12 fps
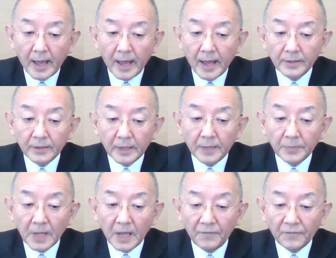And
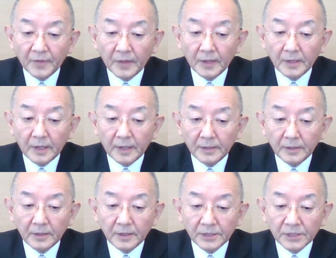if
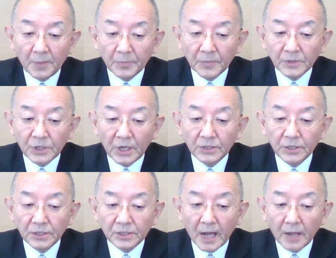there's some
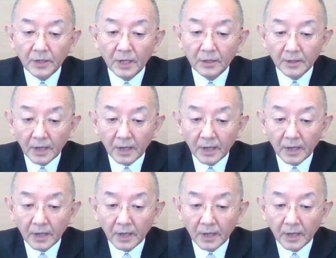changes done in